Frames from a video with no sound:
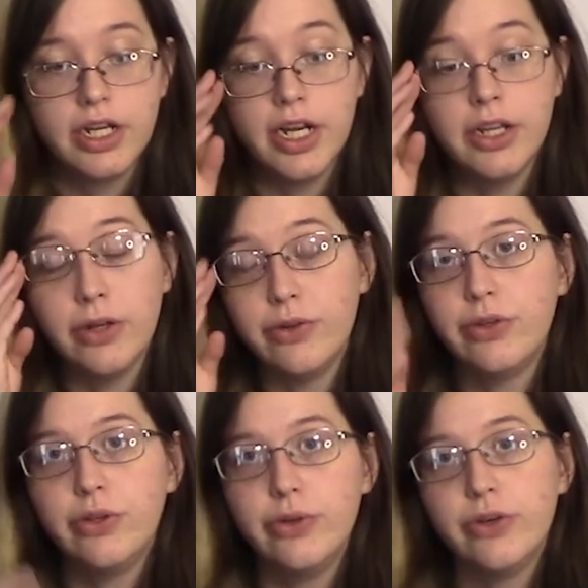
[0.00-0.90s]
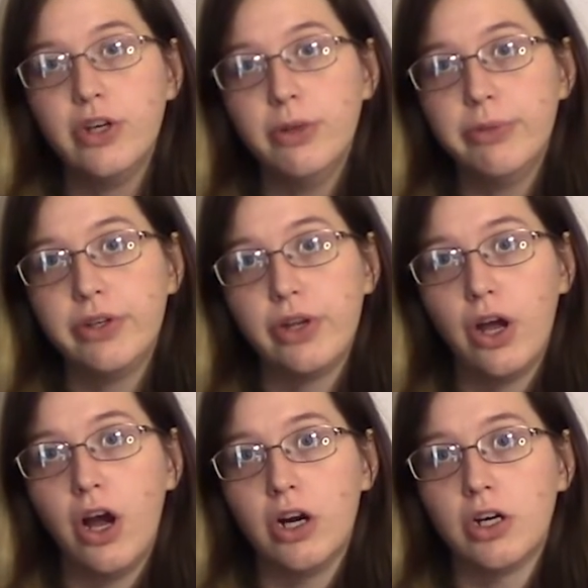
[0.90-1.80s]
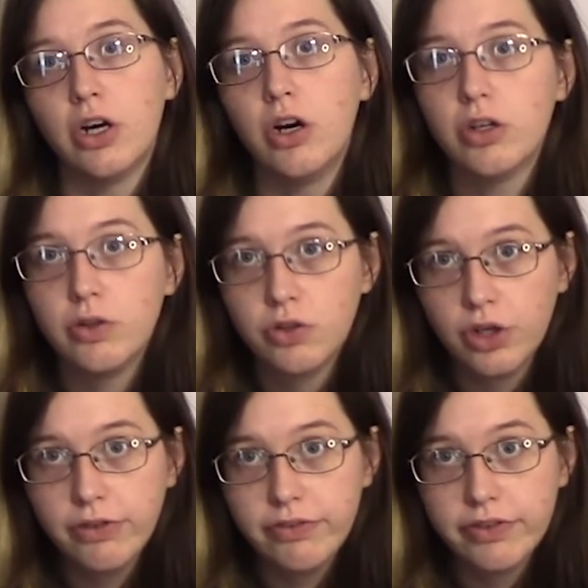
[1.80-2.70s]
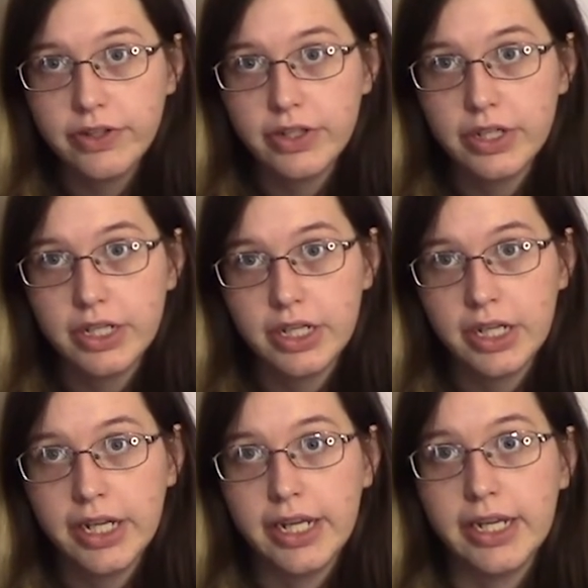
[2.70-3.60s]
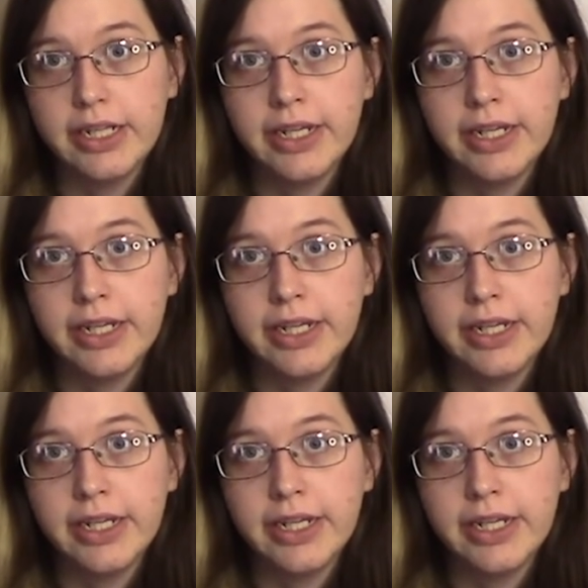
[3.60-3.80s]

And those 2 groups are autotroph and